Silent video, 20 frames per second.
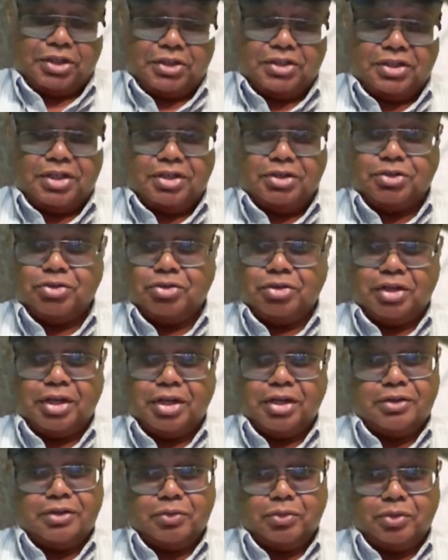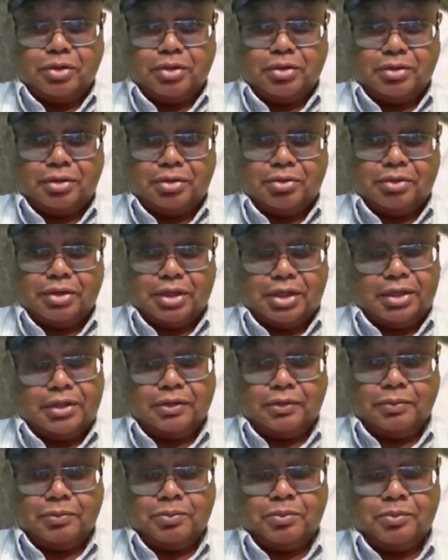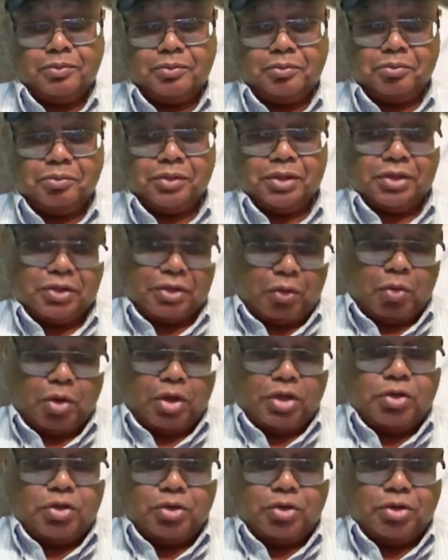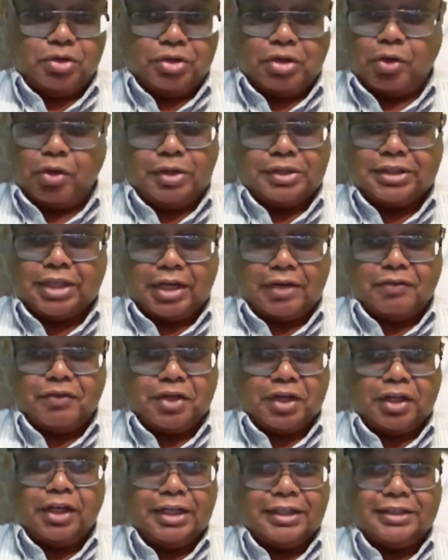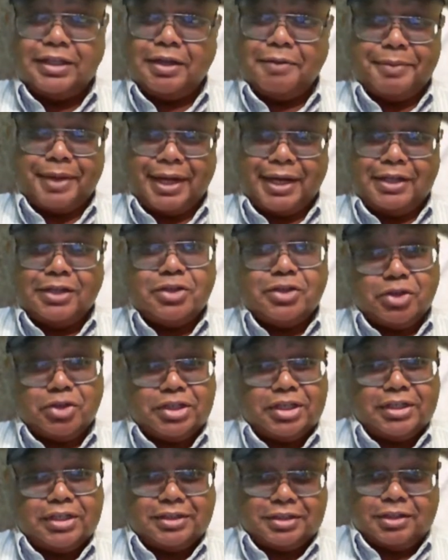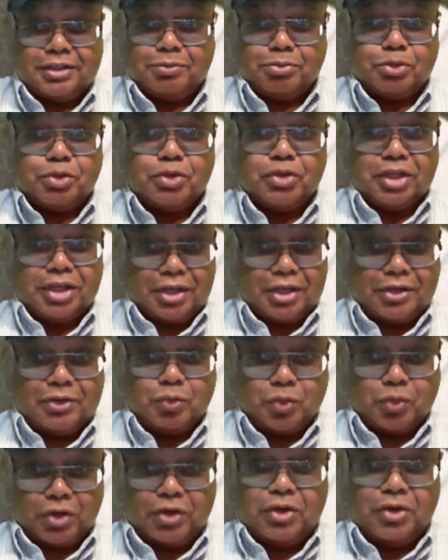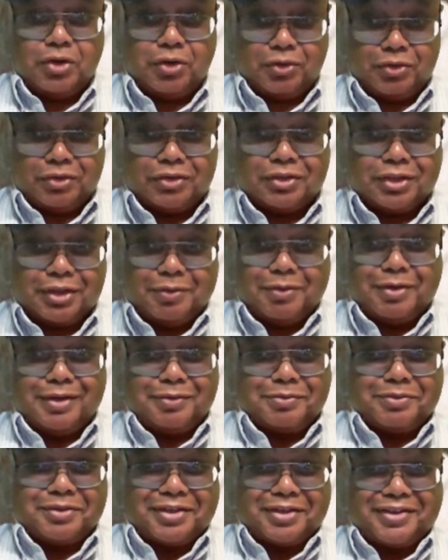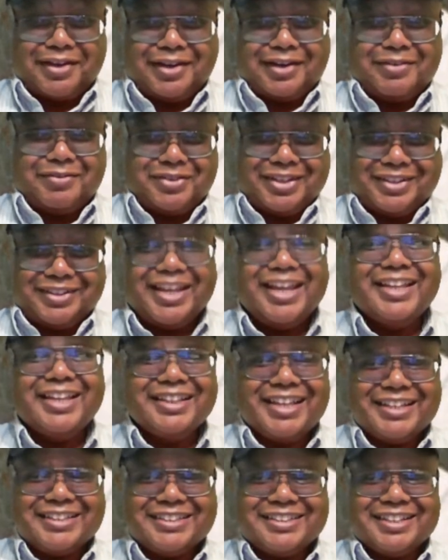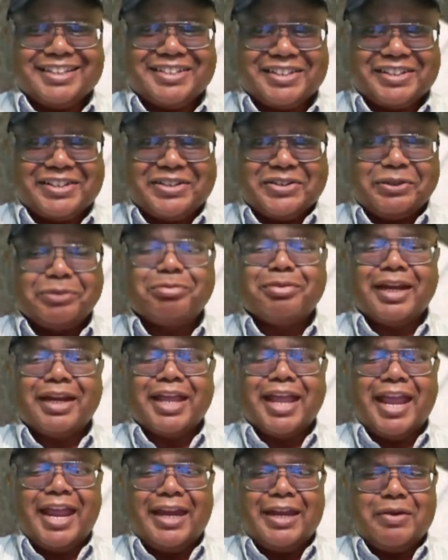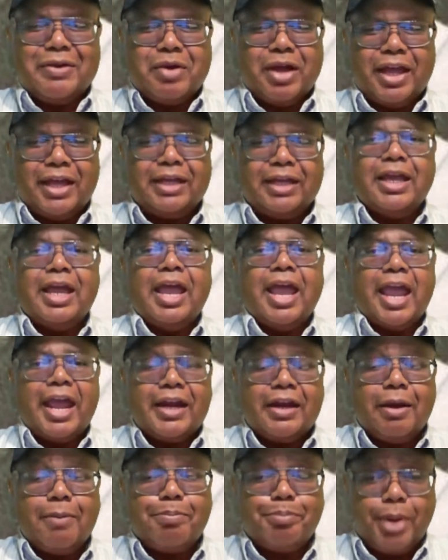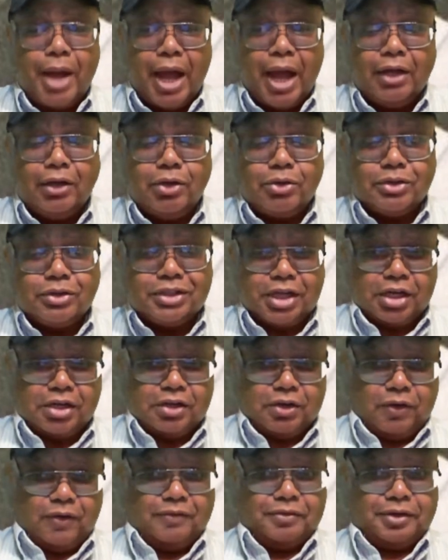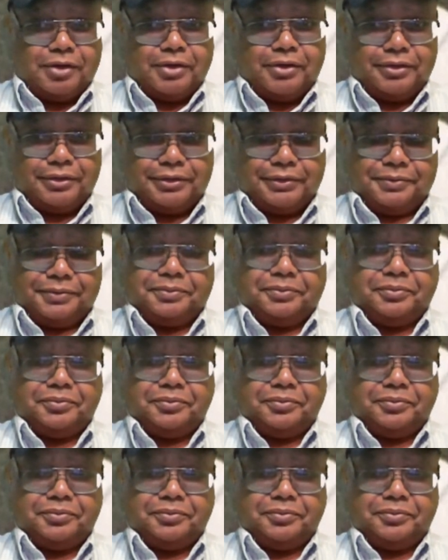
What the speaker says: They're just sent to the underworld. Okay. So instead of killing somebody, you just send them to the underworld. You understand what I'm talking about? That's it goes. But anyway, and Apollo took over.